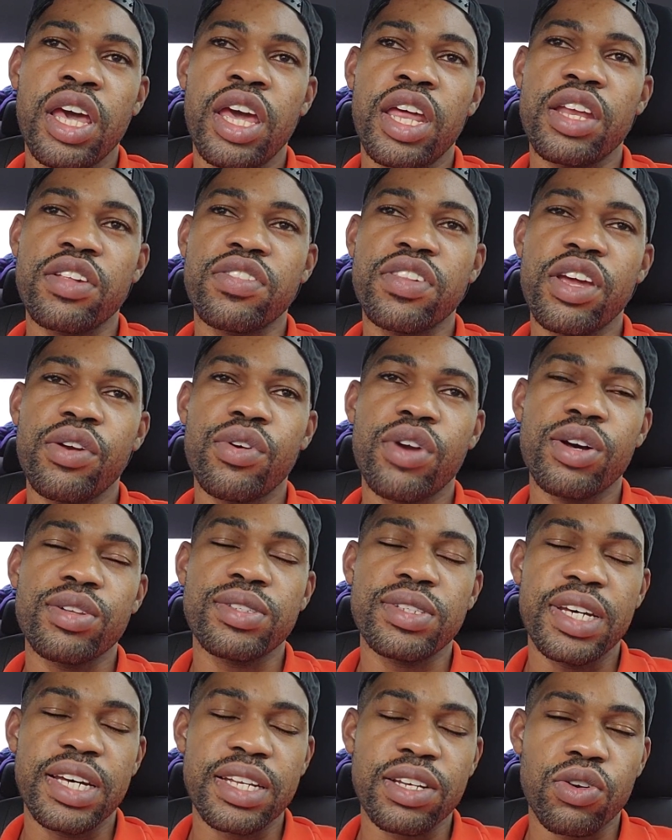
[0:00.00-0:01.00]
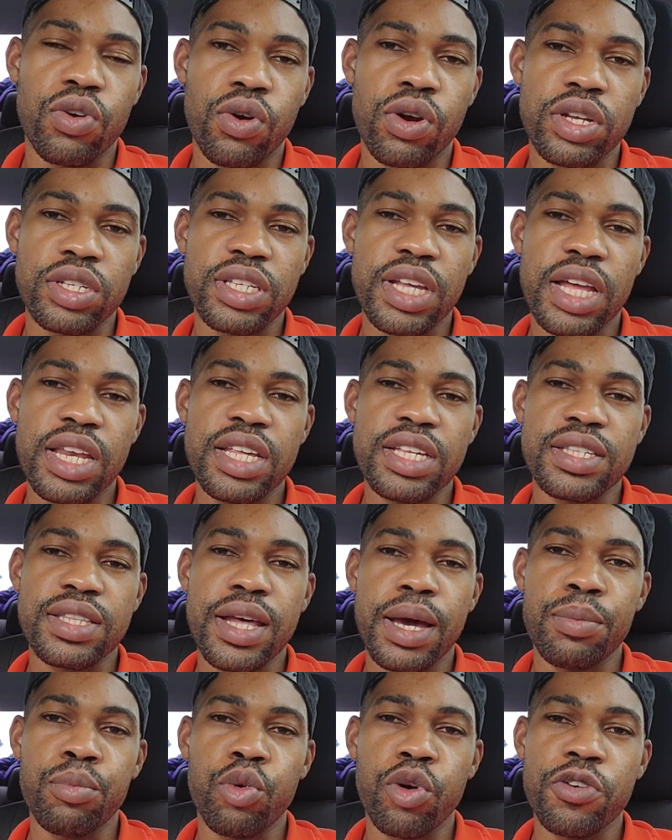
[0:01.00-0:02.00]
And I see around 10 corners, at least
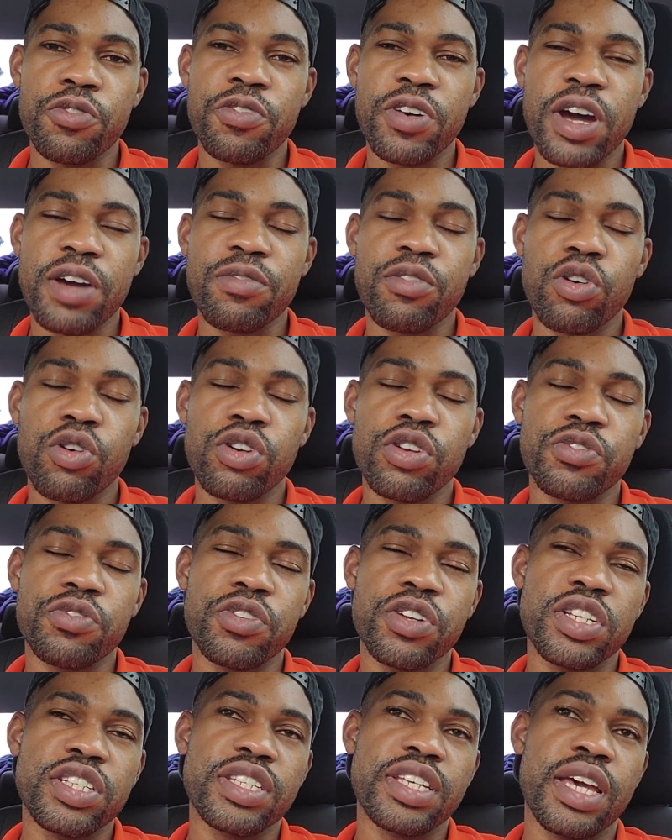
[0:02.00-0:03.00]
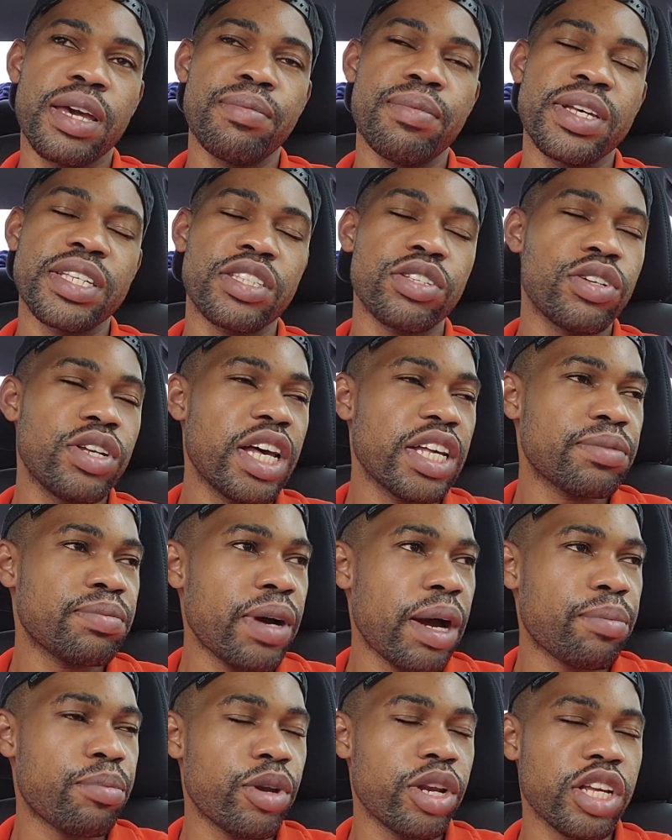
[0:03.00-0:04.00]
9.5 corners for this game, man. So that's
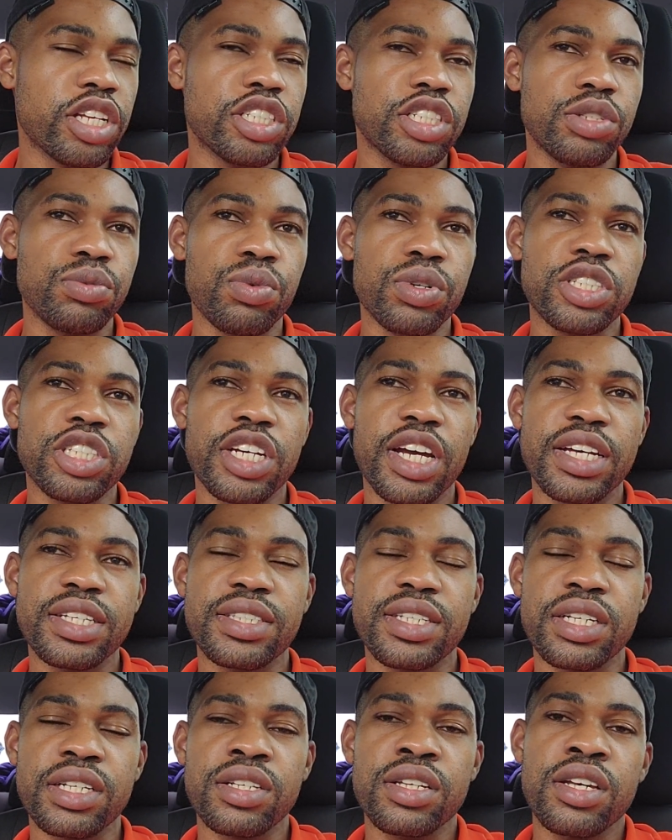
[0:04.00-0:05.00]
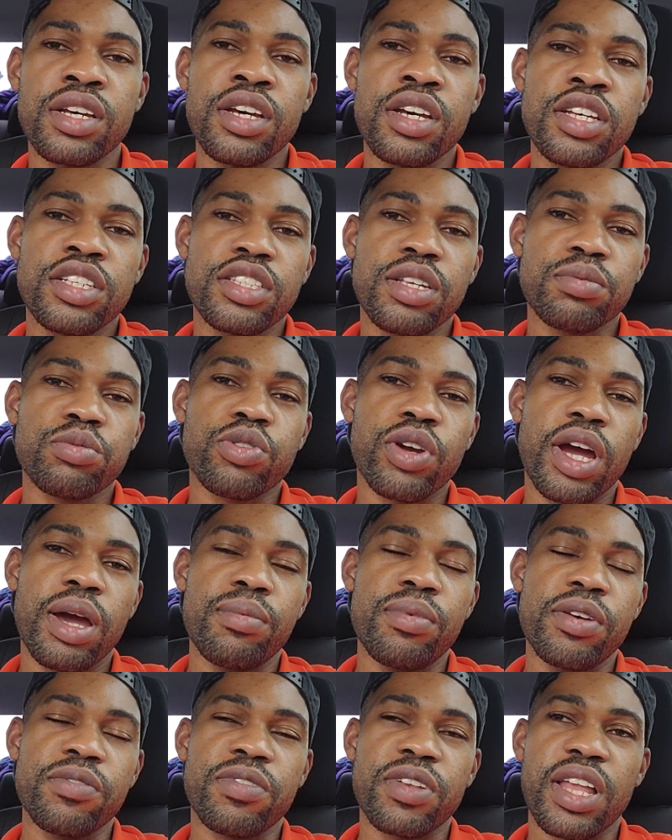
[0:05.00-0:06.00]
my prediction. What you guys think?
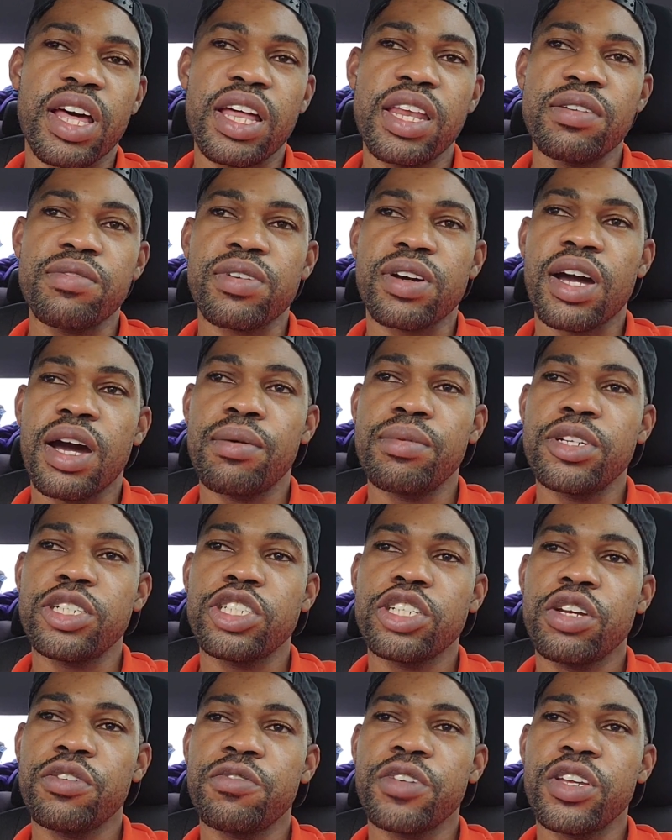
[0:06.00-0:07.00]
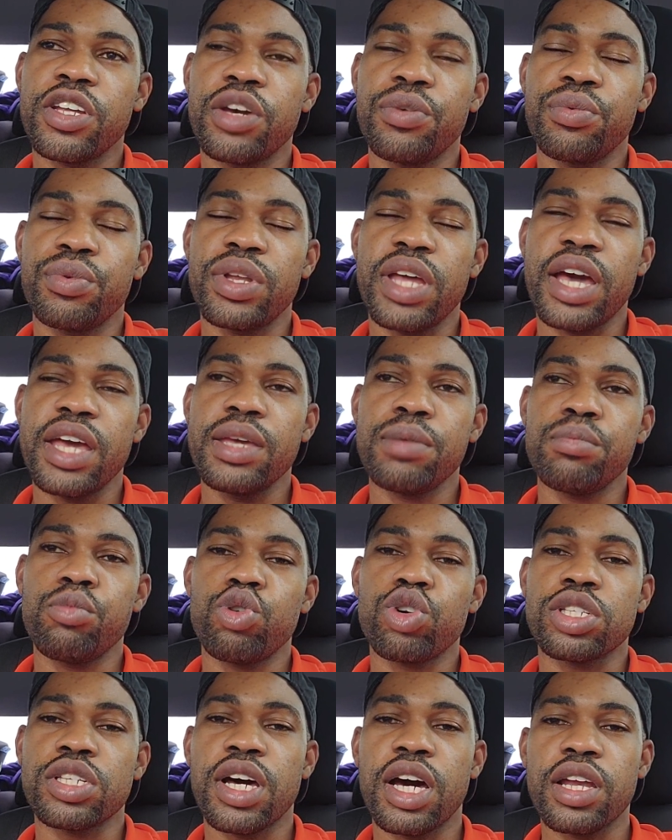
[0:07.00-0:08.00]
Subscribe, leave a like, leave a comment, share the video. And with that, you
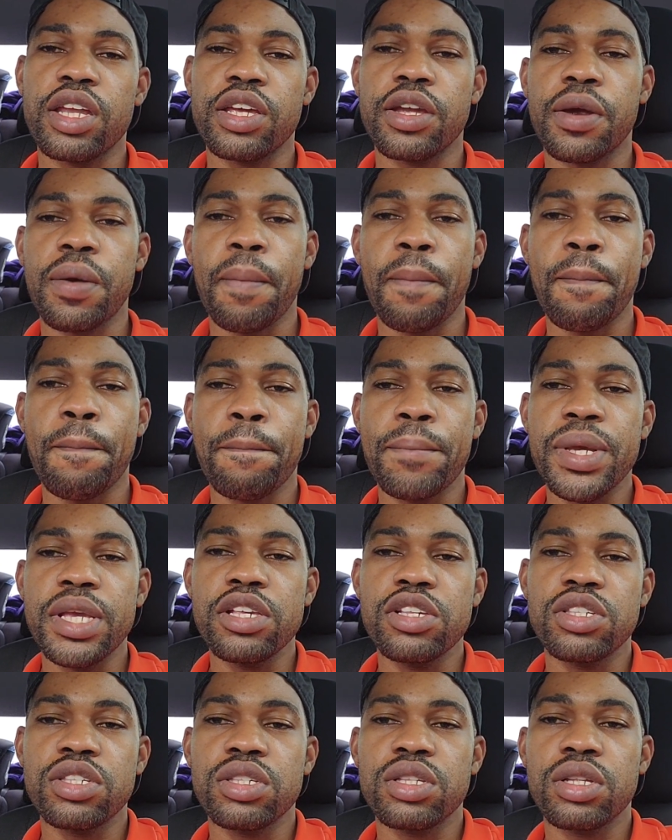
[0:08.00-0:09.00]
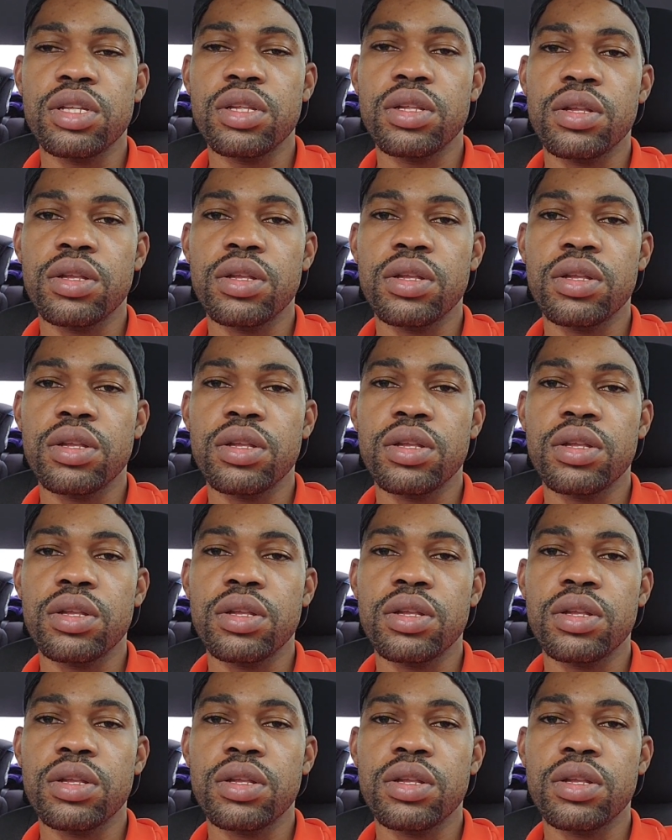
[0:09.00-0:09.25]
boys out of here. Peace.